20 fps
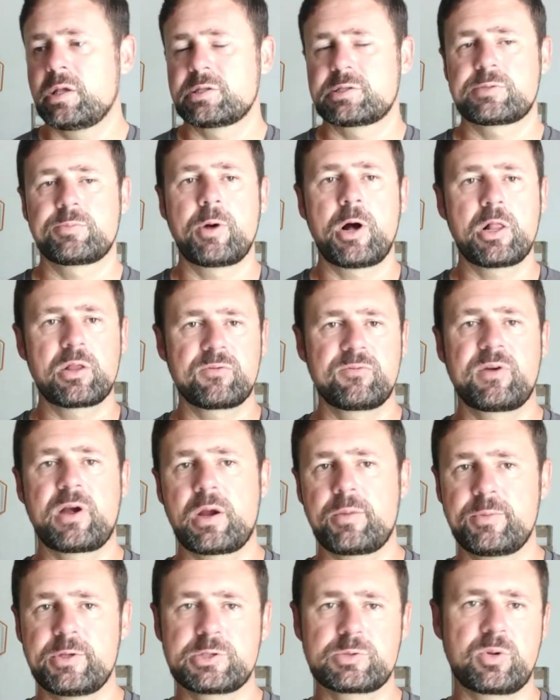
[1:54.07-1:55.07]
smaller
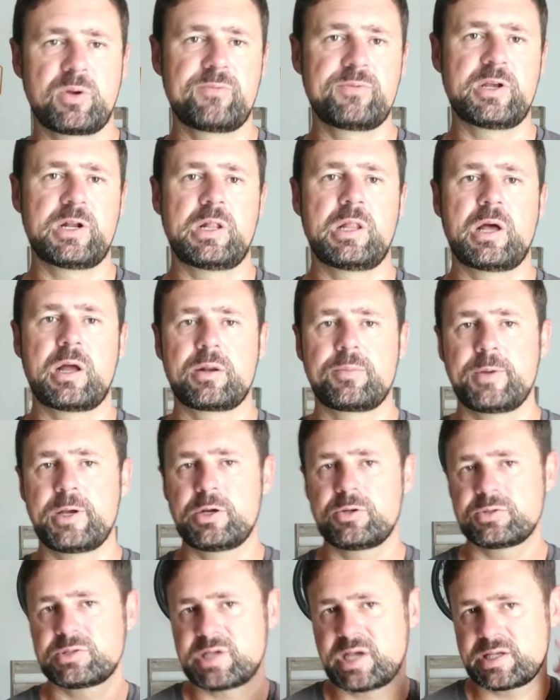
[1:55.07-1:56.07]
environments where I've done a lot of
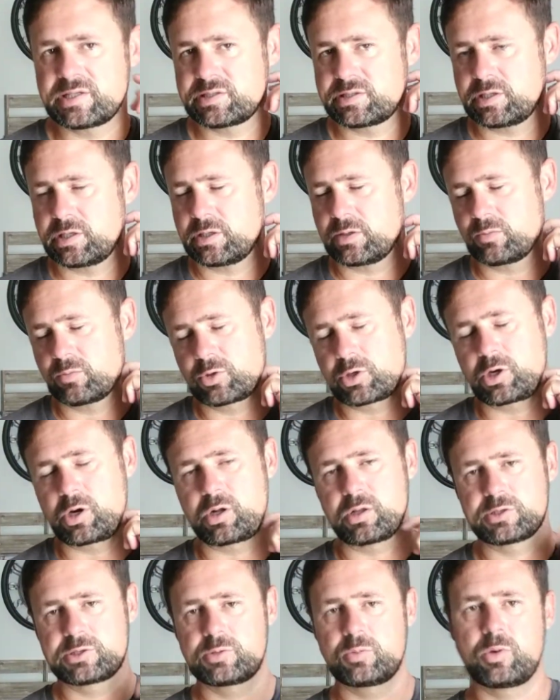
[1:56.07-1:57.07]
my own testing,
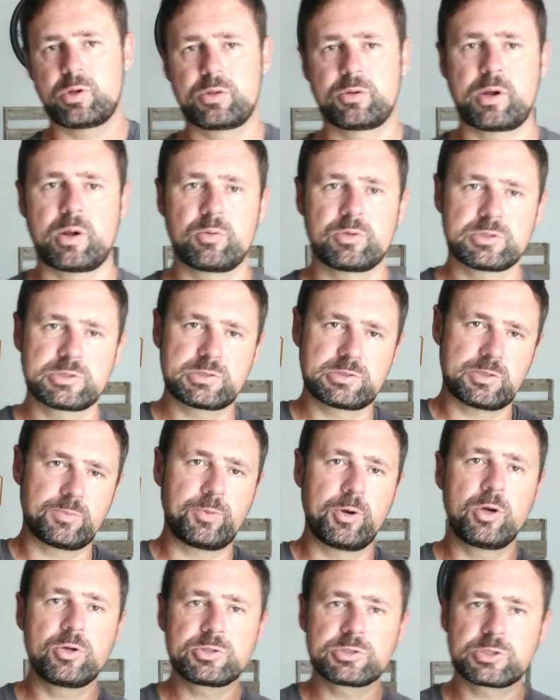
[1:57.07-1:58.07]
regardless of whether I was
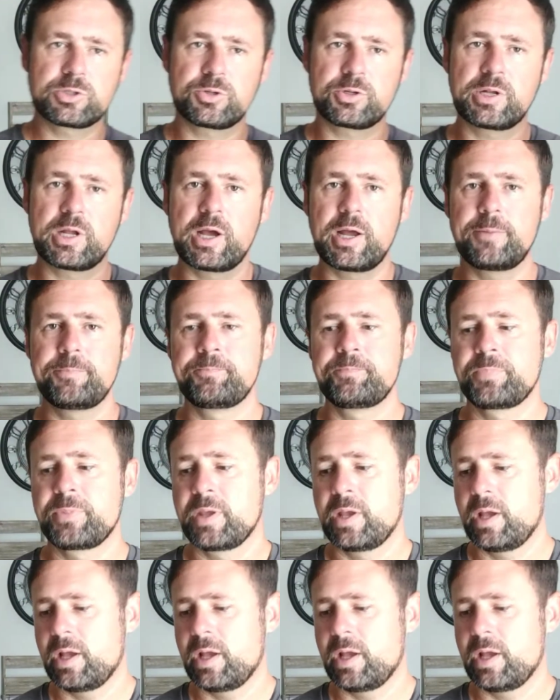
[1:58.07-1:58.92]
supposed to or not.